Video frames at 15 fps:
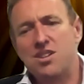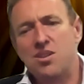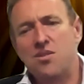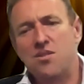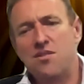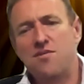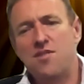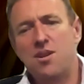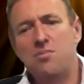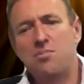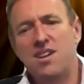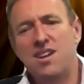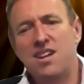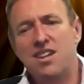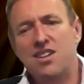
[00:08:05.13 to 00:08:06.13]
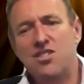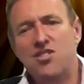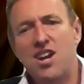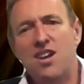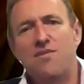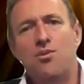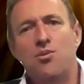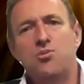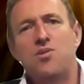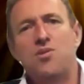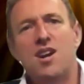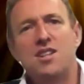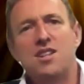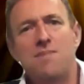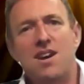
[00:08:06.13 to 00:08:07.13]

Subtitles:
you're invariably jack of all trades,